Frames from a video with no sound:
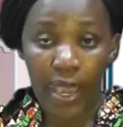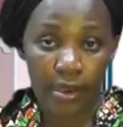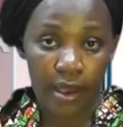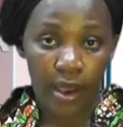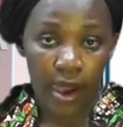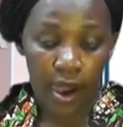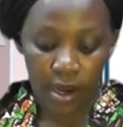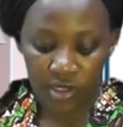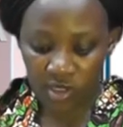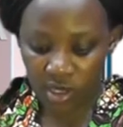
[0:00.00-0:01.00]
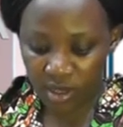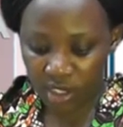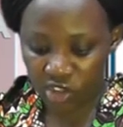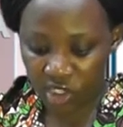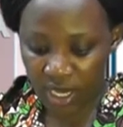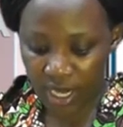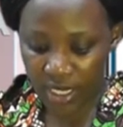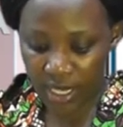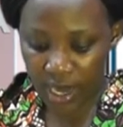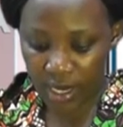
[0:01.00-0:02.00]
A at the
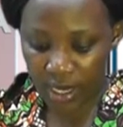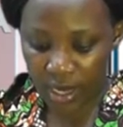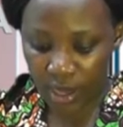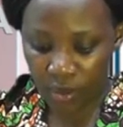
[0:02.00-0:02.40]
Kigali Arena,